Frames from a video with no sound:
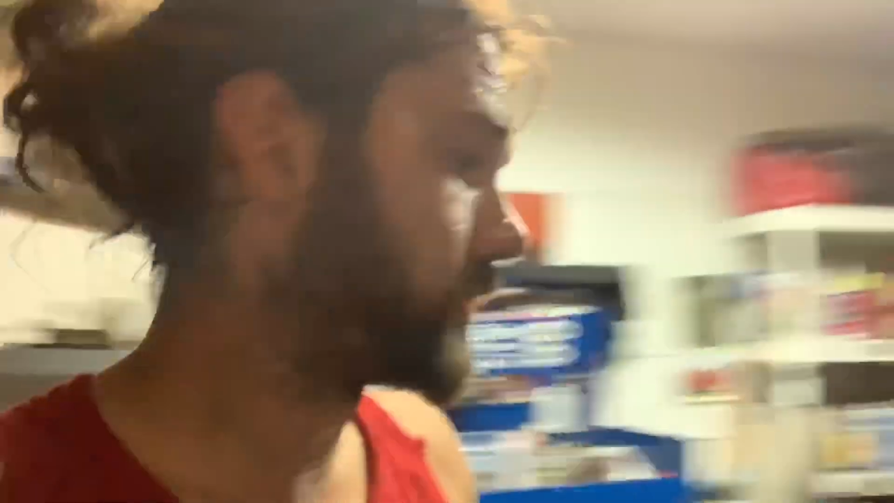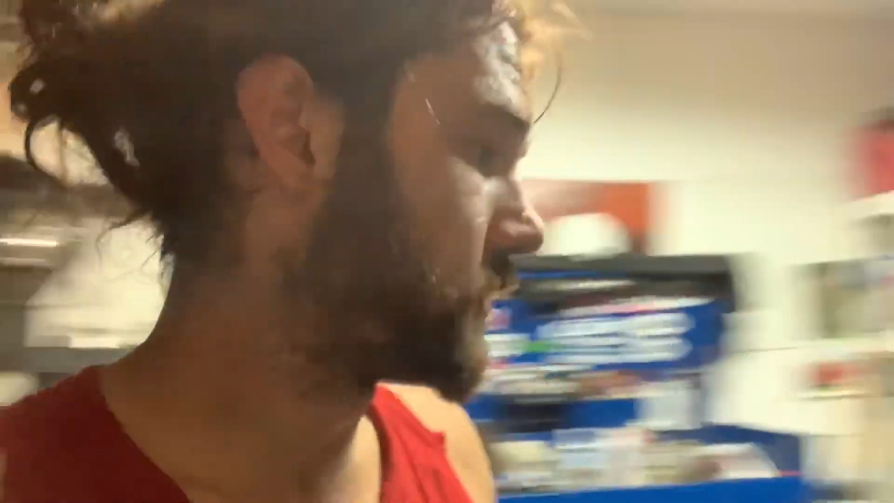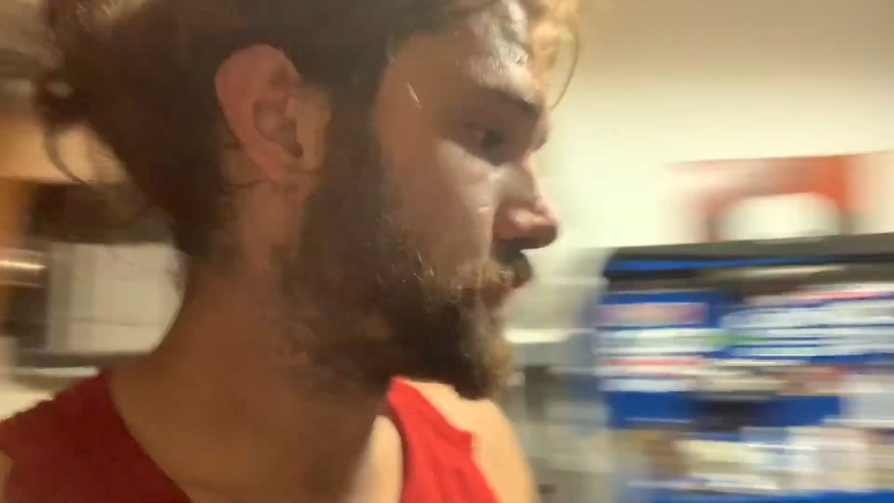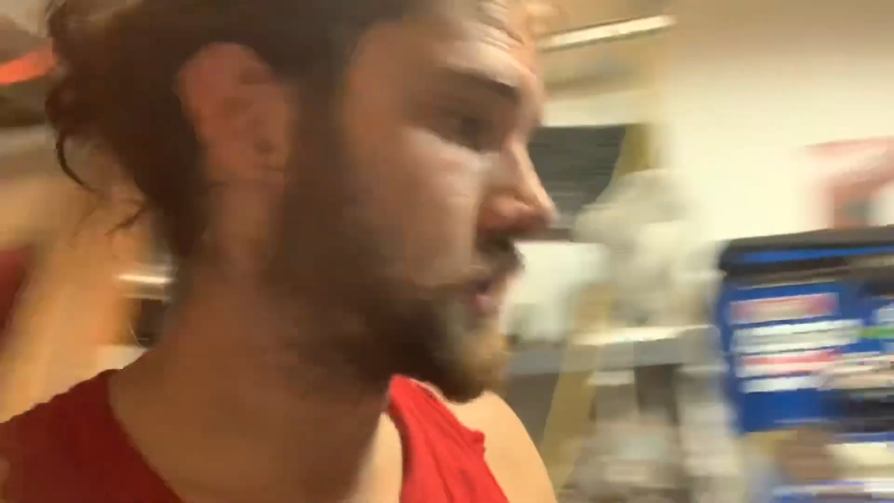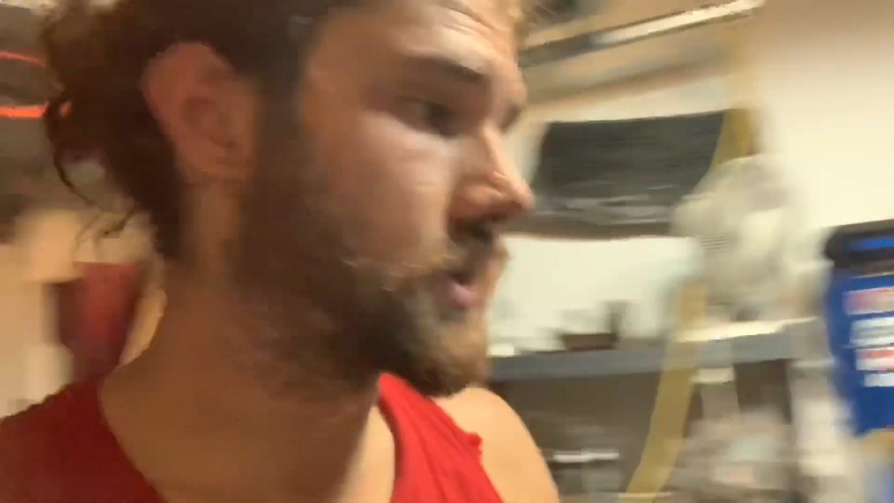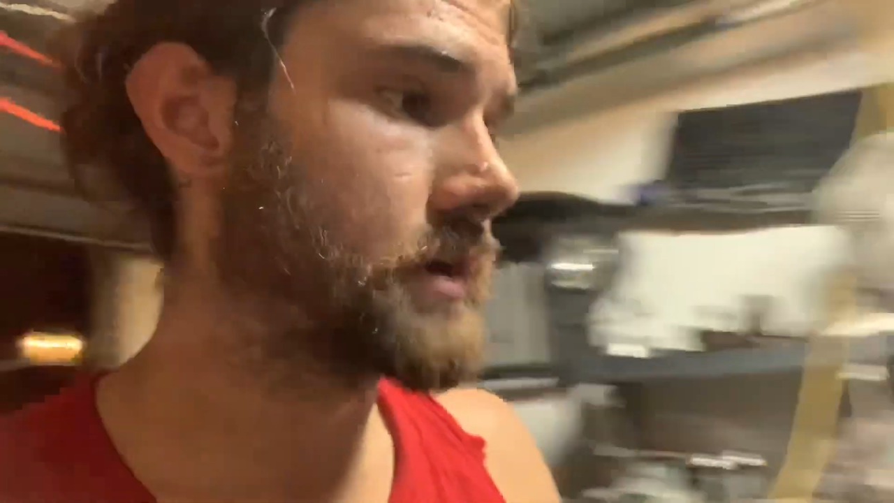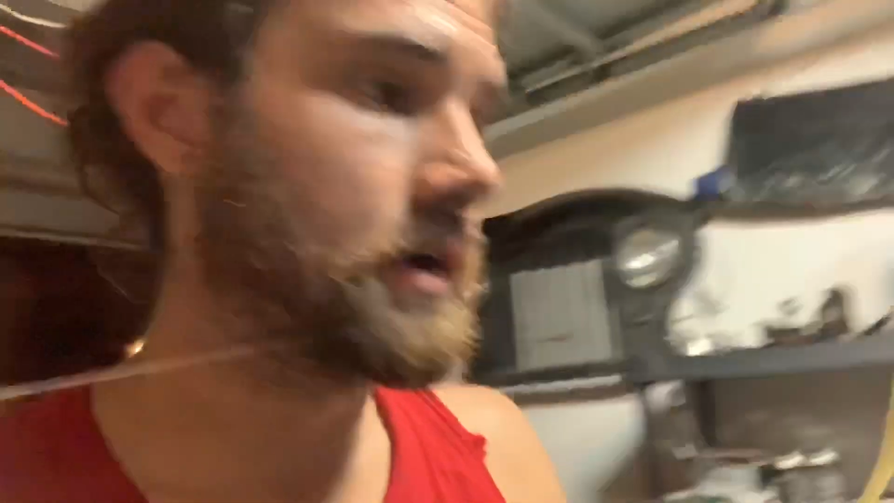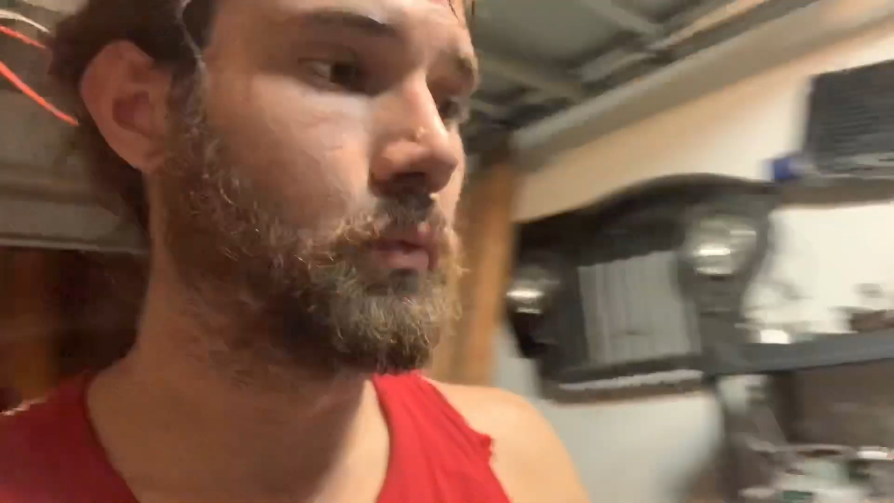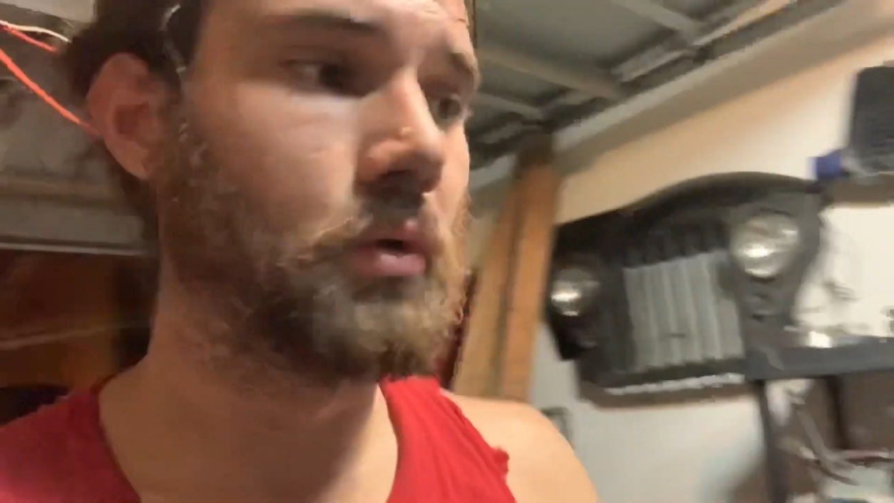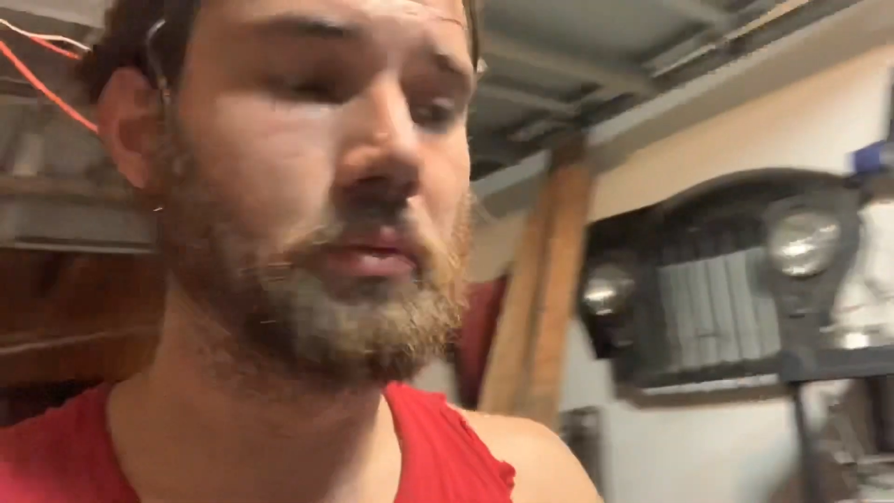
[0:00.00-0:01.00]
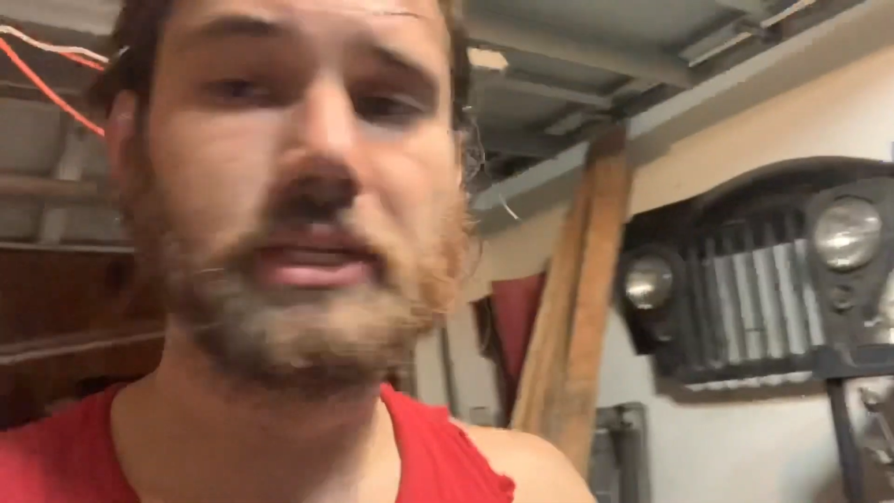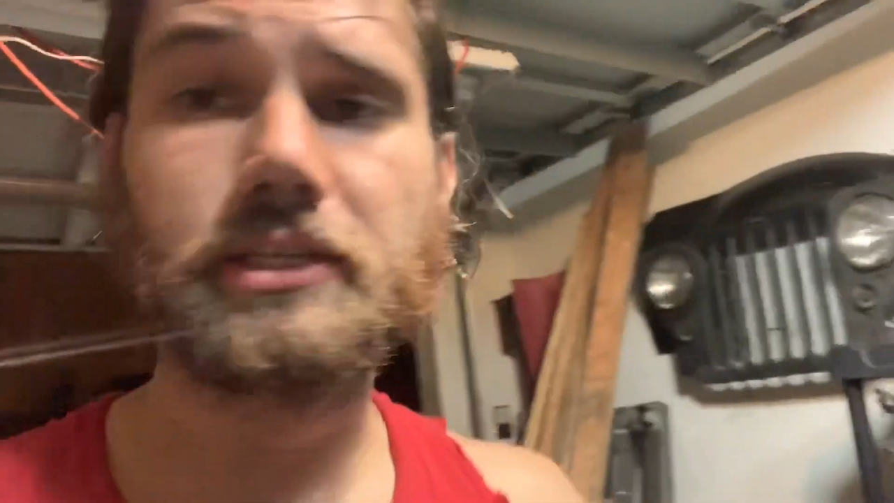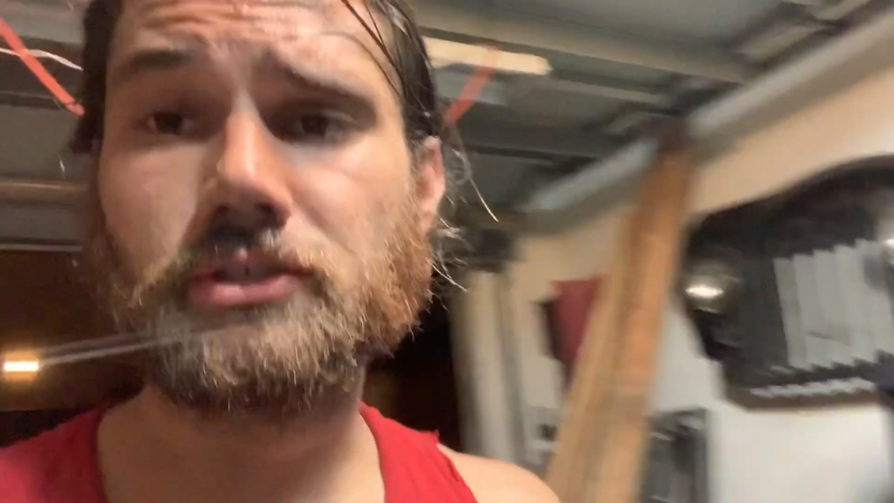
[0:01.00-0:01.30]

figure out what we need to